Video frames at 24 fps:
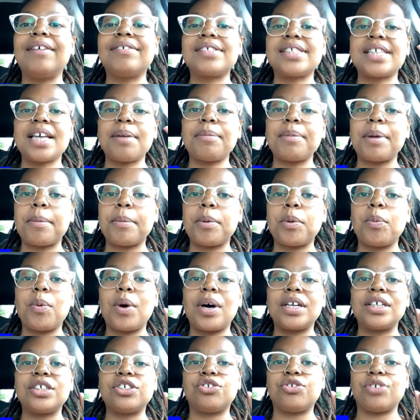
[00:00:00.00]
If step number
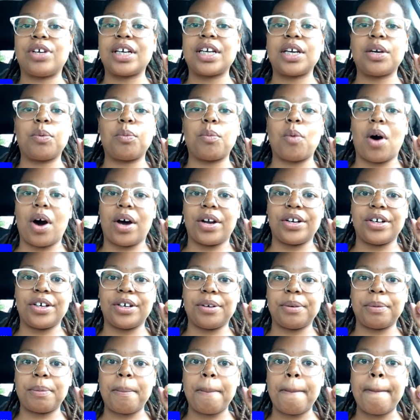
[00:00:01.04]
one is drinking
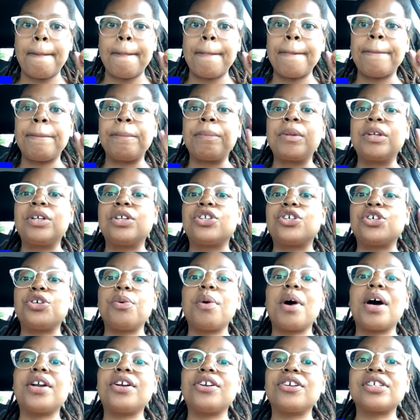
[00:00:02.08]
water, do
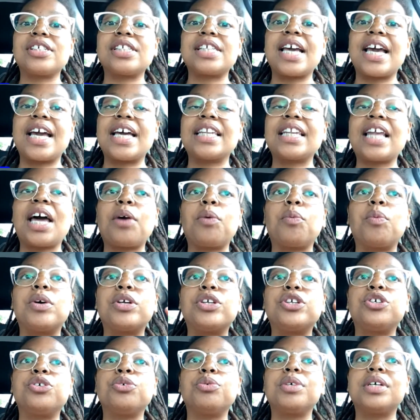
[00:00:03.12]
you understand, like,
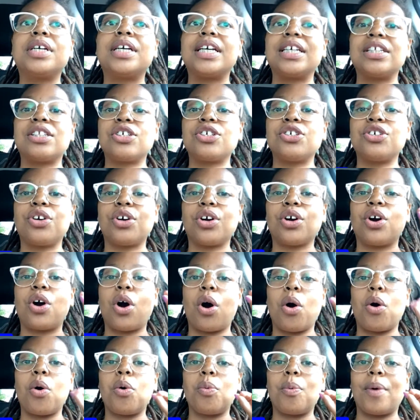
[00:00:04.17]
when you get to your
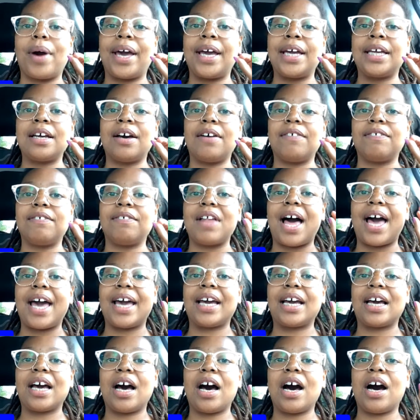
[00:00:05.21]
goal weight of,
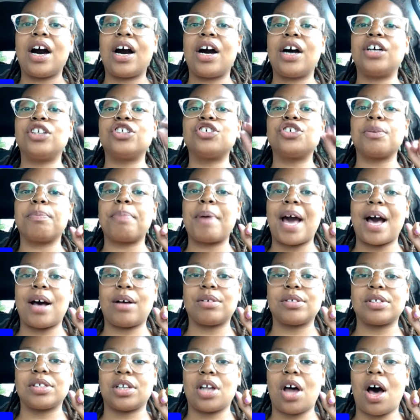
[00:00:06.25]
like, 100
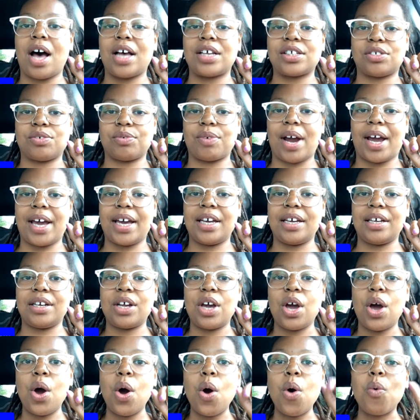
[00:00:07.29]
pounds lost,
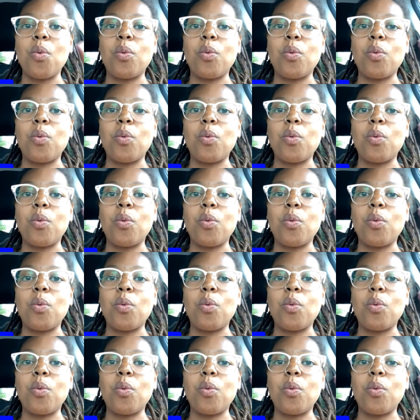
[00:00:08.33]
right?